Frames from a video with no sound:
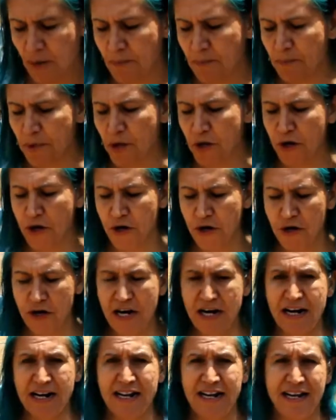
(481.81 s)

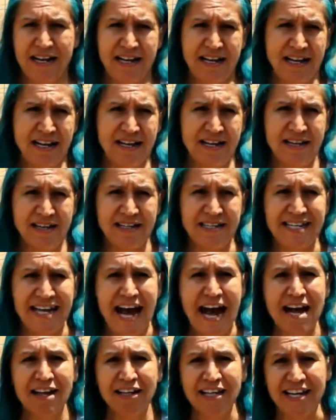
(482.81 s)
per
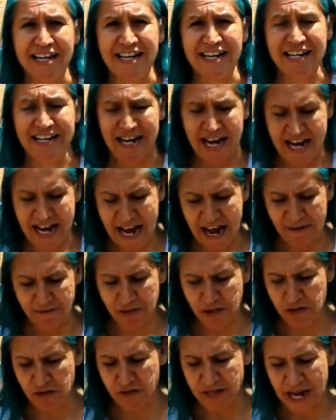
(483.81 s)
gallon, and I
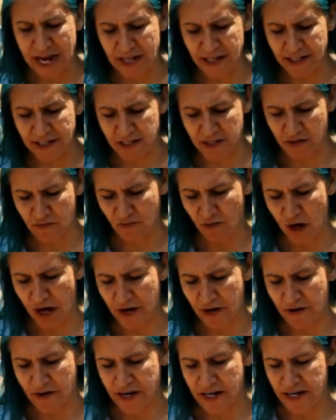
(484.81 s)
have 2 gallons of
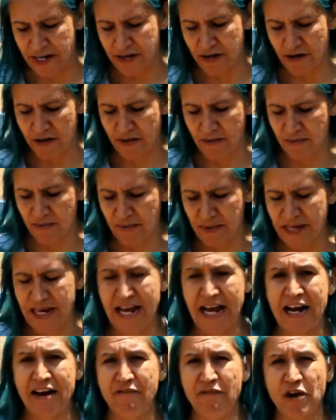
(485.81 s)
water in here,
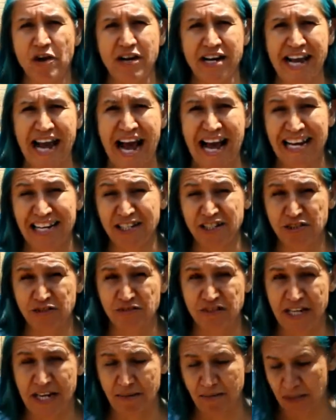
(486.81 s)
and I've already added
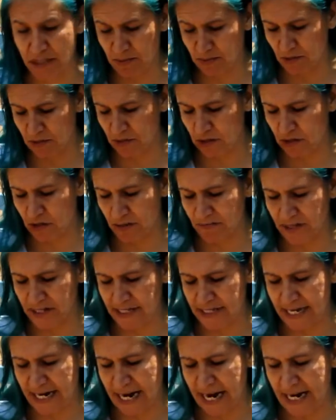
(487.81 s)
2 tablespoons, so I'm
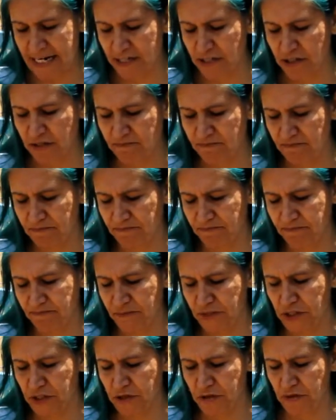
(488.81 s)
just going to add
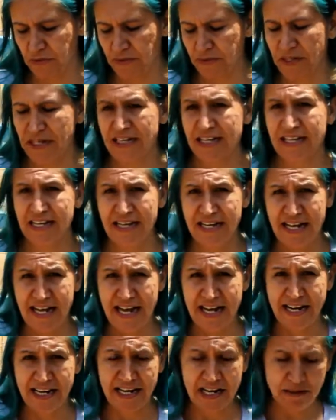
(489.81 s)
2.
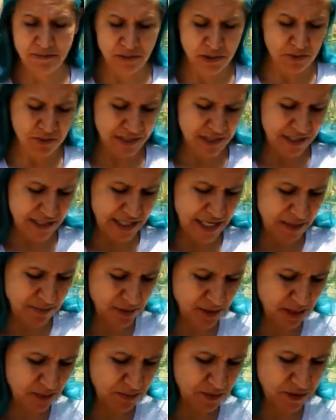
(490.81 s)
And it comes with a
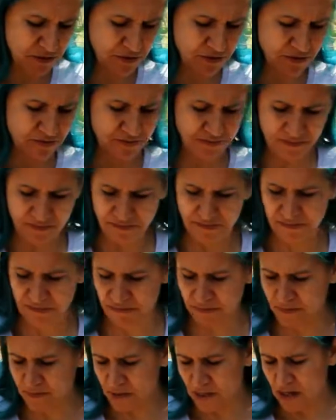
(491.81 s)
tablespoon.
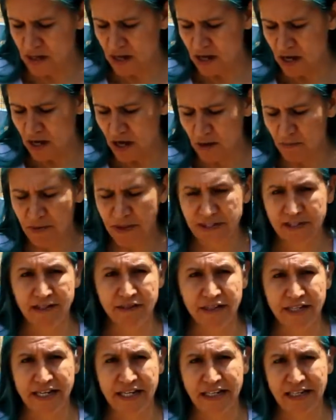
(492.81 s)
I'll put the
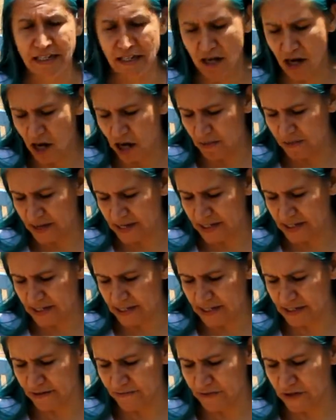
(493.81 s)
link in the
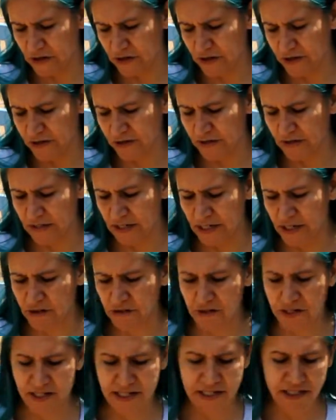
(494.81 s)
comments if you're
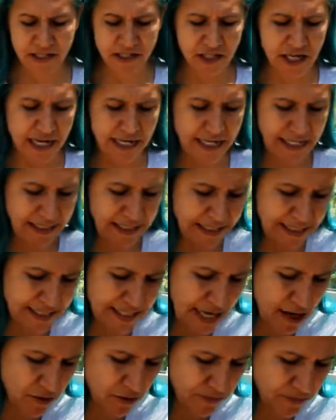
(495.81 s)
interested in checking this
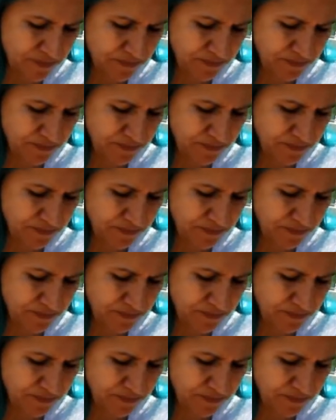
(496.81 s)
out.